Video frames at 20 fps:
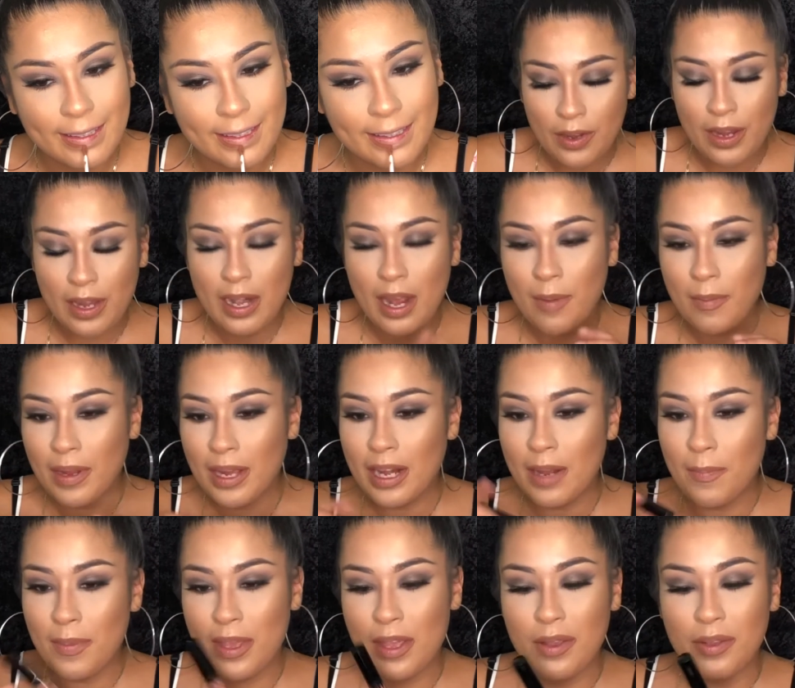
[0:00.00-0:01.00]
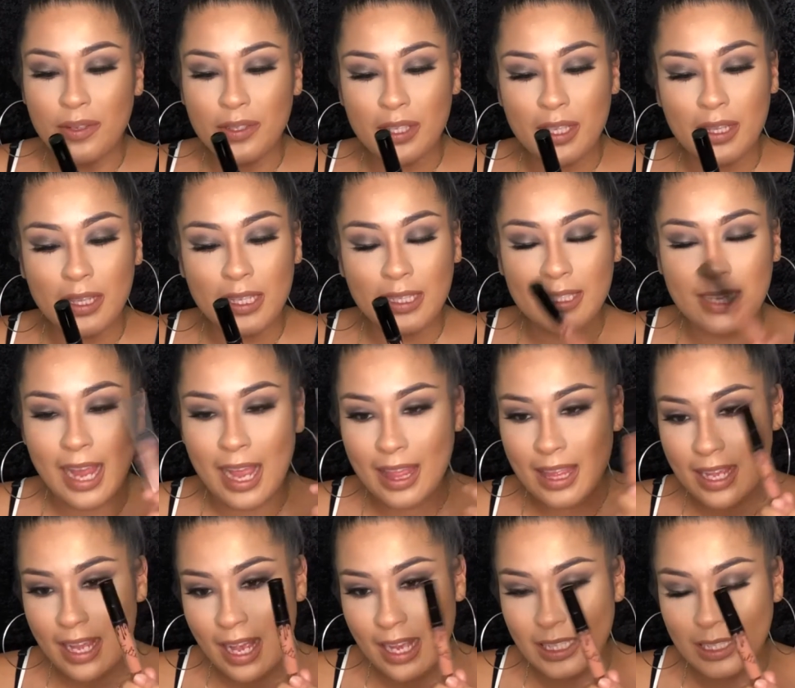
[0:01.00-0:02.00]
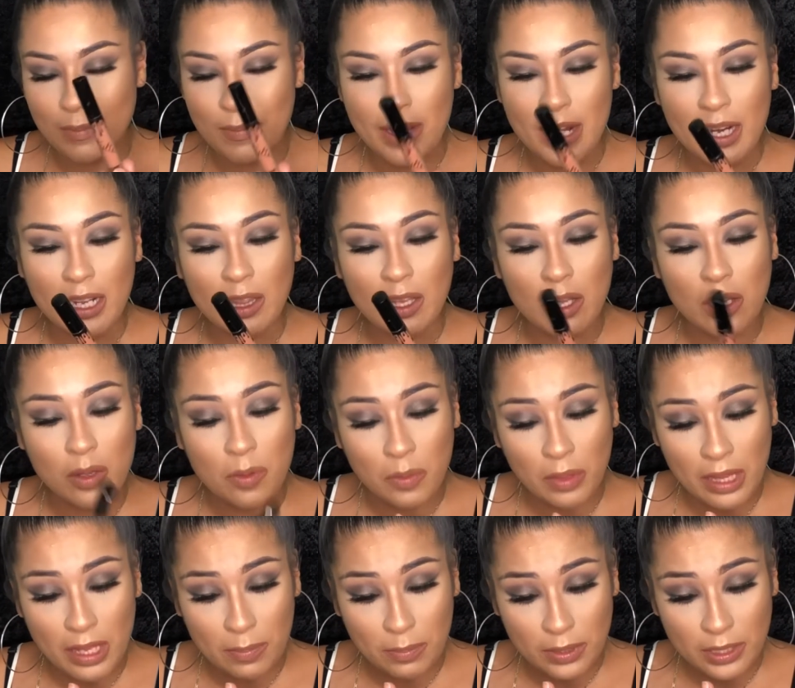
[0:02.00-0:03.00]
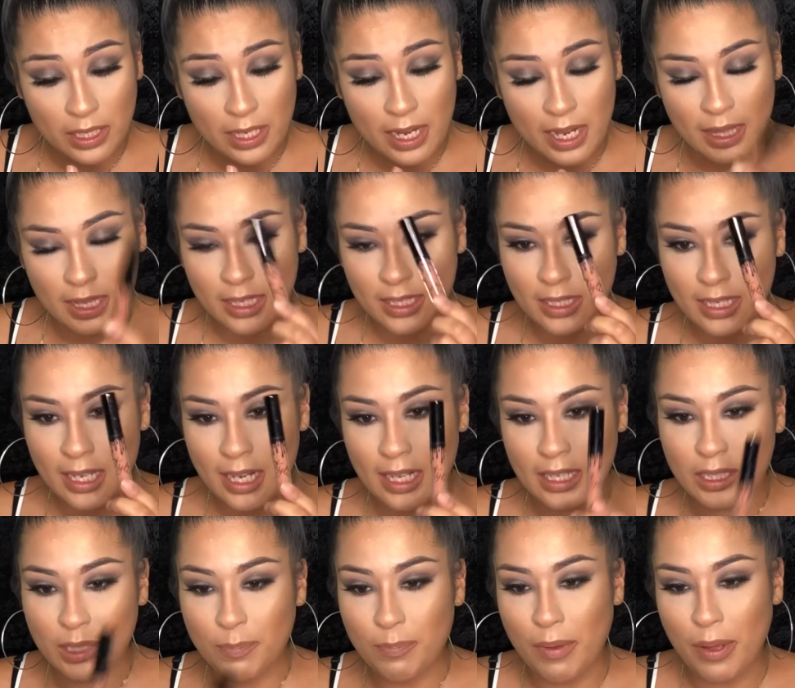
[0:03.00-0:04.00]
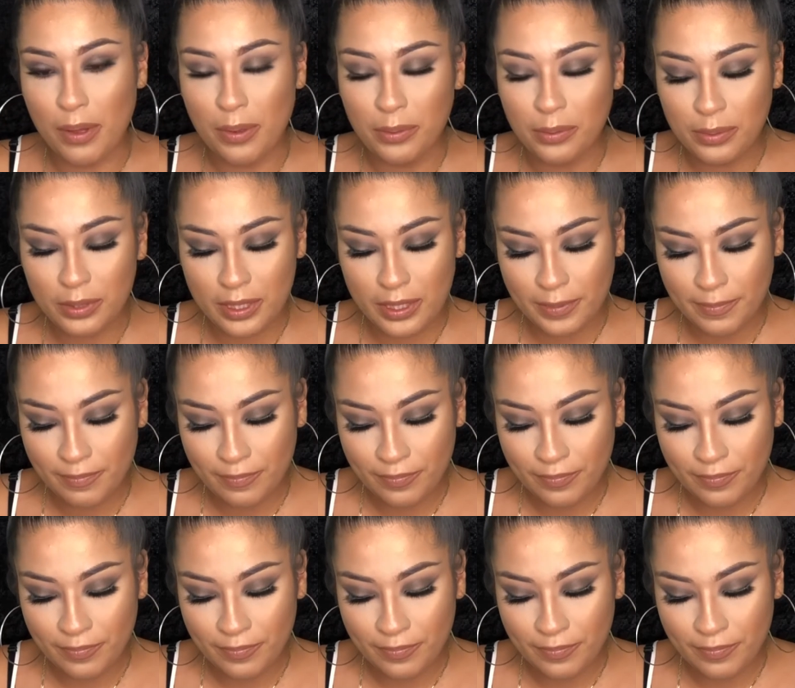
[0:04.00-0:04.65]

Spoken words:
Okay, now I'm gonna be using this Kylie Cosmetic liquid lipstick in the shade Exposed.